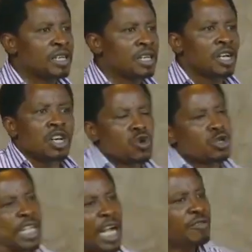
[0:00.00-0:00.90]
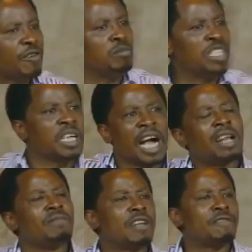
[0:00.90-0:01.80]
You start vomiting and
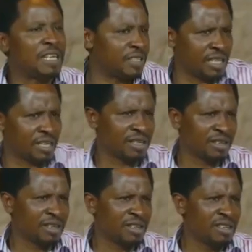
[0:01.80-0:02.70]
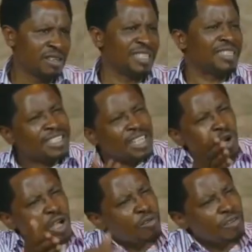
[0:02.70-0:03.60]
manifesting. Is it the work
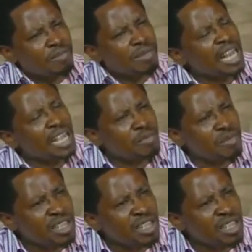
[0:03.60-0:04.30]
of a man like me?